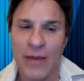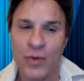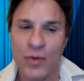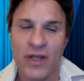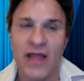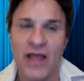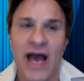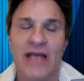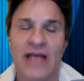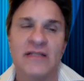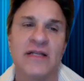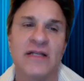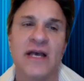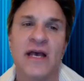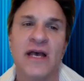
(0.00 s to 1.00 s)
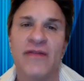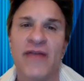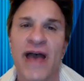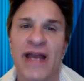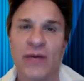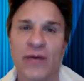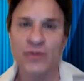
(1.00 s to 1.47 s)
I realized
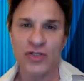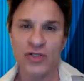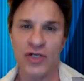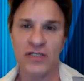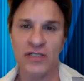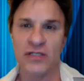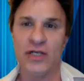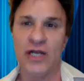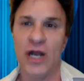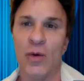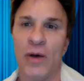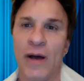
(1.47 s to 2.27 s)
that it was just, you know,